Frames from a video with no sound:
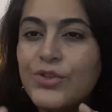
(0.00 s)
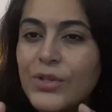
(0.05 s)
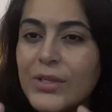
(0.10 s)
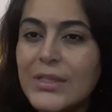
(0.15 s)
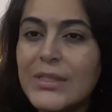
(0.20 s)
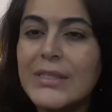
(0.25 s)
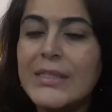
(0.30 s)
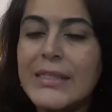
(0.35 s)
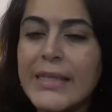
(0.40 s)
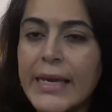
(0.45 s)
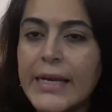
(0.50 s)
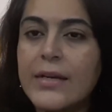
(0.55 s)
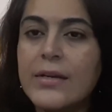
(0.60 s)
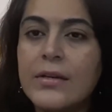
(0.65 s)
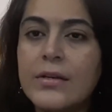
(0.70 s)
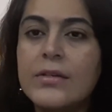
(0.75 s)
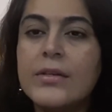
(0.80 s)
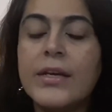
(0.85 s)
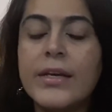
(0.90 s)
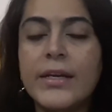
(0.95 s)
just
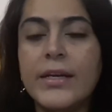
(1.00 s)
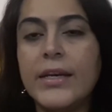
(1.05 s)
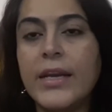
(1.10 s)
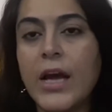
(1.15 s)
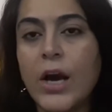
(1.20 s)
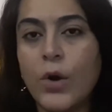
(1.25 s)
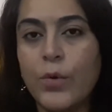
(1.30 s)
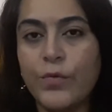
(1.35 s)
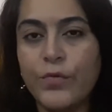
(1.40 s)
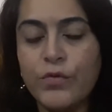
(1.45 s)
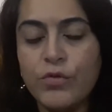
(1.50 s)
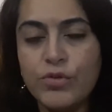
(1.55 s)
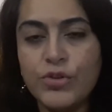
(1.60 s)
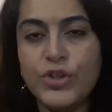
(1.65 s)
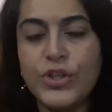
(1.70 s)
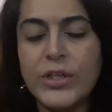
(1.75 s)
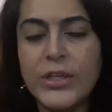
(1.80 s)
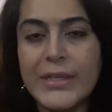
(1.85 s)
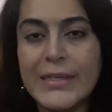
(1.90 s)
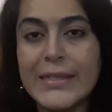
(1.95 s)
settled in now.
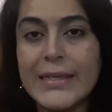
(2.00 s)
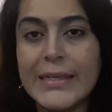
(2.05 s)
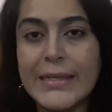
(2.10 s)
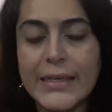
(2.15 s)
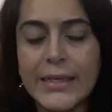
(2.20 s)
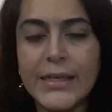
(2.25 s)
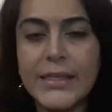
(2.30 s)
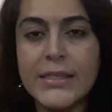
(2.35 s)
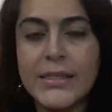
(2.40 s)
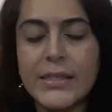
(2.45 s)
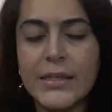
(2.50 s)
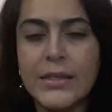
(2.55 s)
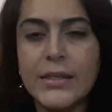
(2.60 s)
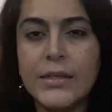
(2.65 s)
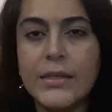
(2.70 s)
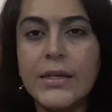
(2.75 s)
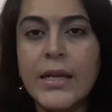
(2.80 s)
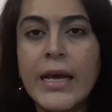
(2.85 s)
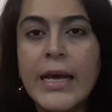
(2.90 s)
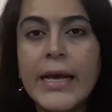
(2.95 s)
4G, at least
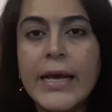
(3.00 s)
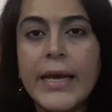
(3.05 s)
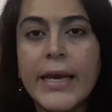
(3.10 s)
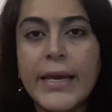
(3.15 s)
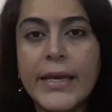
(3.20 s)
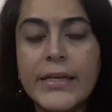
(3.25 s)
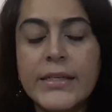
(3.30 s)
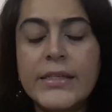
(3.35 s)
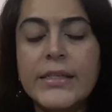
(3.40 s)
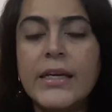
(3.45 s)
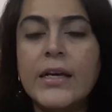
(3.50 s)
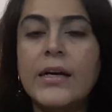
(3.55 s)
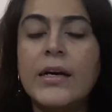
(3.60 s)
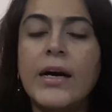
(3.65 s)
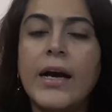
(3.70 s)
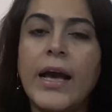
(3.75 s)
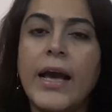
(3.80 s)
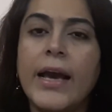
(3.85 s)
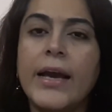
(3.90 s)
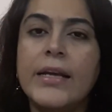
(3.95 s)
in India
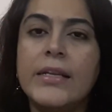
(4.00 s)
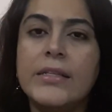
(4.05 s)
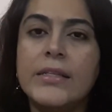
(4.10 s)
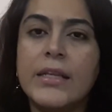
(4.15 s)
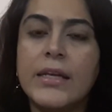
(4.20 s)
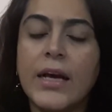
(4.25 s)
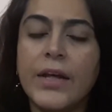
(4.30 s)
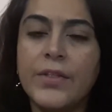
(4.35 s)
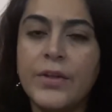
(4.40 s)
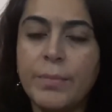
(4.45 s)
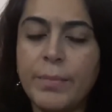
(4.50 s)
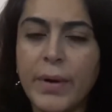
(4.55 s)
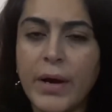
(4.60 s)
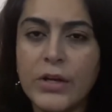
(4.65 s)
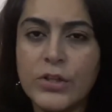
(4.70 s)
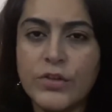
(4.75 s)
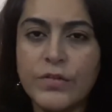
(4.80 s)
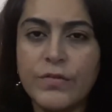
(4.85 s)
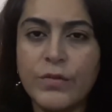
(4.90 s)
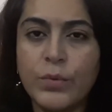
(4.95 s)
and other
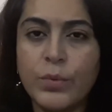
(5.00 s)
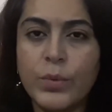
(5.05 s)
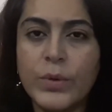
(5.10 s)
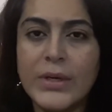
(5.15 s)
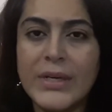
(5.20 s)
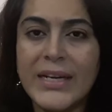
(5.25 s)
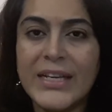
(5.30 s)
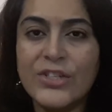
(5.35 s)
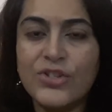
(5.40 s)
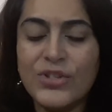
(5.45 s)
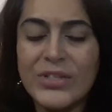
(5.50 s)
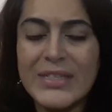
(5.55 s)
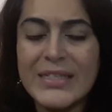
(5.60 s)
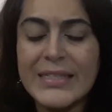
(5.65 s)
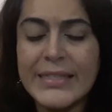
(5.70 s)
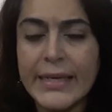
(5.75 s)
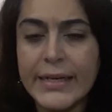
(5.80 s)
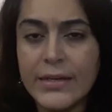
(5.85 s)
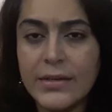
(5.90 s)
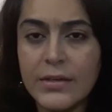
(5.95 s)
parts of the world, has just
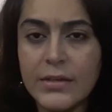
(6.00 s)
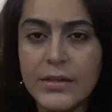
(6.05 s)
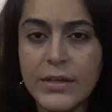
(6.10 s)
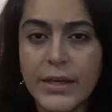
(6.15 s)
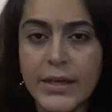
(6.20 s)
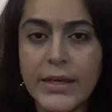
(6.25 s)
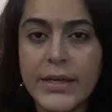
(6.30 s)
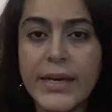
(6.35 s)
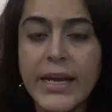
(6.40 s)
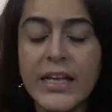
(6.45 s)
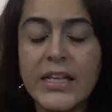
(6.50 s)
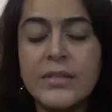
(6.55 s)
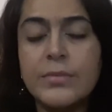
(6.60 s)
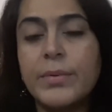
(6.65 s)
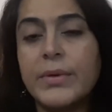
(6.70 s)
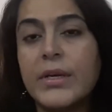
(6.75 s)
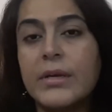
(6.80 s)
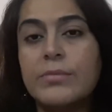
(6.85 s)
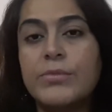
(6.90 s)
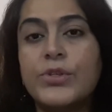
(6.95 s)
settled in, has
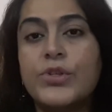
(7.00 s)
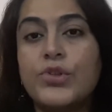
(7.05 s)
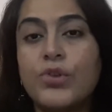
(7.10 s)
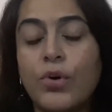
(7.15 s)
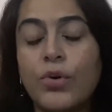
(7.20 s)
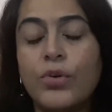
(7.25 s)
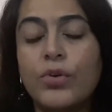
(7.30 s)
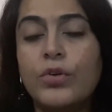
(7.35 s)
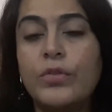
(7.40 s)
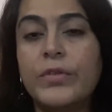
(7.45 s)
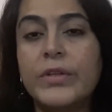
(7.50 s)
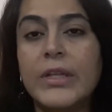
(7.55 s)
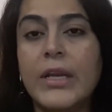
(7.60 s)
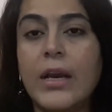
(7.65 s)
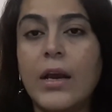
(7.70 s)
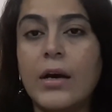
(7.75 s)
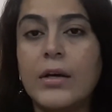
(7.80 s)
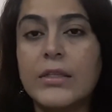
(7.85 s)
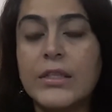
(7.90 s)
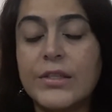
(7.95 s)
become stronger over the
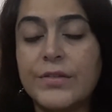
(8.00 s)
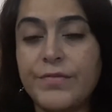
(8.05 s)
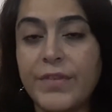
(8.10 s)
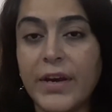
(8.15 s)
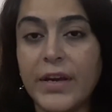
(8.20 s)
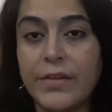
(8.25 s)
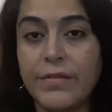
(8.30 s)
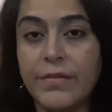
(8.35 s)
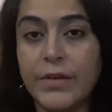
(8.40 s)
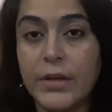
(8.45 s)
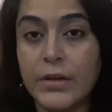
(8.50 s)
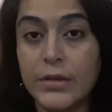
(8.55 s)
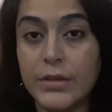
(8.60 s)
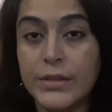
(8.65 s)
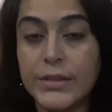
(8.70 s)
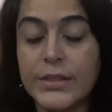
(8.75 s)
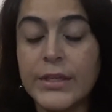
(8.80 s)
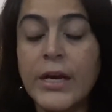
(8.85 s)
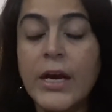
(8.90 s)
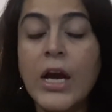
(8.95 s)
last 5
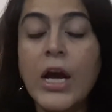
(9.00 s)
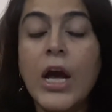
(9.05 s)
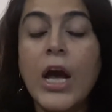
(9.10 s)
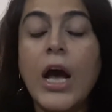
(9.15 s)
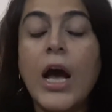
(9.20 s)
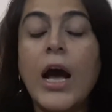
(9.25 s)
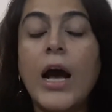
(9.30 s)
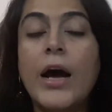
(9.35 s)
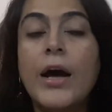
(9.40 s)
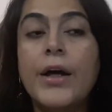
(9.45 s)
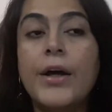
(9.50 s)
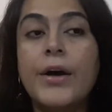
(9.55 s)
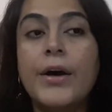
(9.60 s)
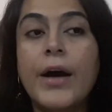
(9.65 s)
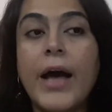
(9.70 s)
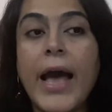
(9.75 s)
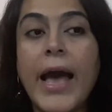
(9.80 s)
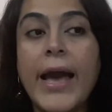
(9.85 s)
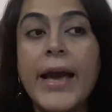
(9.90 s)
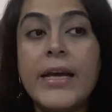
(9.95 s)
years.
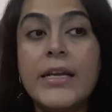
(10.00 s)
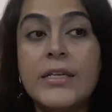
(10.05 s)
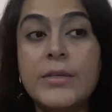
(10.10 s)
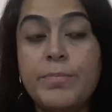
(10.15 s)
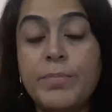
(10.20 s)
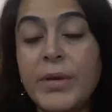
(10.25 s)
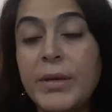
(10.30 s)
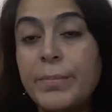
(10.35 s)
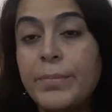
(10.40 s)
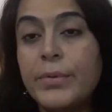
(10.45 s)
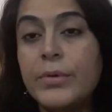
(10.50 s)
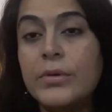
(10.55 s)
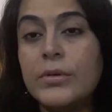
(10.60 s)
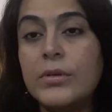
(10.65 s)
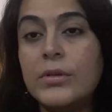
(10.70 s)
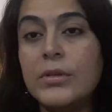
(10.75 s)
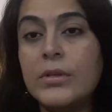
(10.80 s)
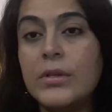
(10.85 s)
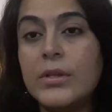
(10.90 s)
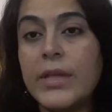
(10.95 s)
And
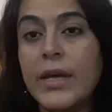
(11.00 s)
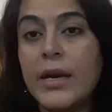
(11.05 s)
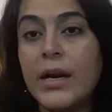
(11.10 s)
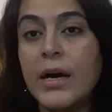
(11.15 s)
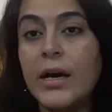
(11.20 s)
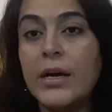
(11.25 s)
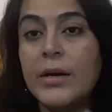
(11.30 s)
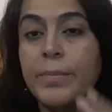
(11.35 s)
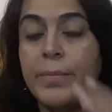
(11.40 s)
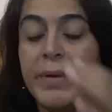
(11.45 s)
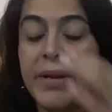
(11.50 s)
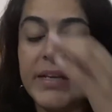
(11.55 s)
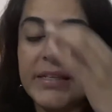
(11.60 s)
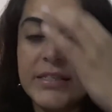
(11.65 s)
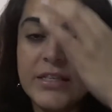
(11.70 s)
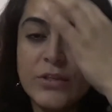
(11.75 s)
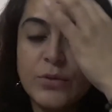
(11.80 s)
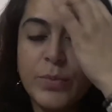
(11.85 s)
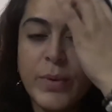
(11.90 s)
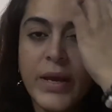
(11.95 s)
there are
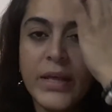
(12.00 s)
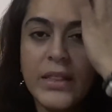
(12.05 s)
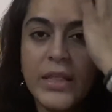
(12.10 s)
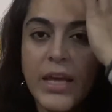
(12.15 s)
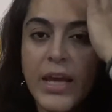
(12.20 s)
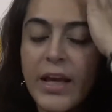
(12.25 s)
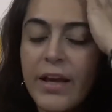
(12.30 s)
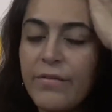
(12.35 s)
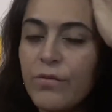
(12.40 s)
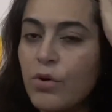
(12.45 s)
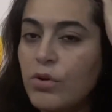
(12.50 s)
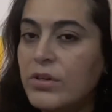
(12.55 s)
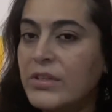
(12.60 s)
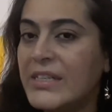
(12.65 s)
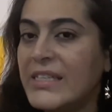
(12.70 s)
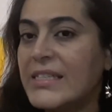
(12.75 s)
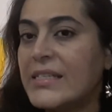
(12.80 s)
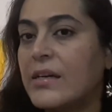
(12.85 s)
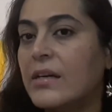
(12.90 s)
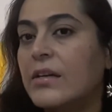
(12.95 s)
places where they have
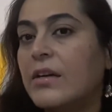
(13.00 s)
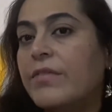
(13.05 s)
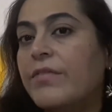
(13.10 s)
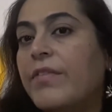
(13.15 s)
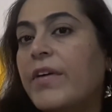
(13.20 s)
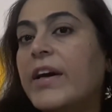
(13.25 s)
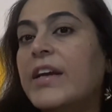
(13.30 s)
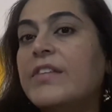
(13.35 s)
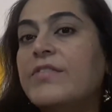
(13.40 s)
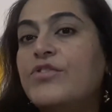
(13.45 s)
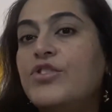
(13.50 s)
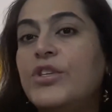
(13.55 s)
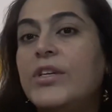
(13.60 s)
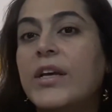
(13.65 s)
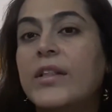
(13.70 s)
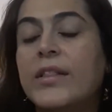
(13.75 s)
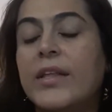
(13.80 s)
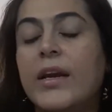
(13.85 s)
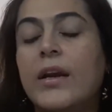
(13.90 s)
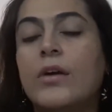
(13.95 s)
already started 5G,
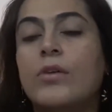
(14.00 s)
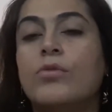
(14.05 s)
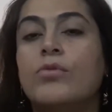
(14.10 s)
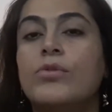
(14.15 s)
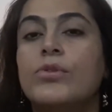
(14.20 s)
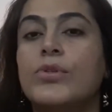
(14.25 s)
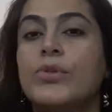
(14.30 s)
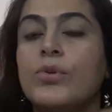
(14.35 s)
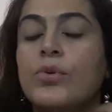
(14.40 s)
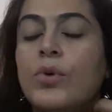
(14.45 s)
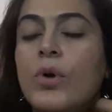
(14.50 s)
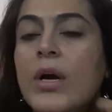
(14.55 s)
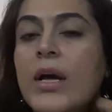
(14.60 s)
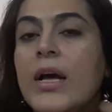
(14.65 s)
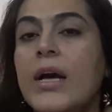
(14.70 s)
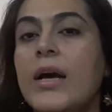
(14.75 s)
and there are also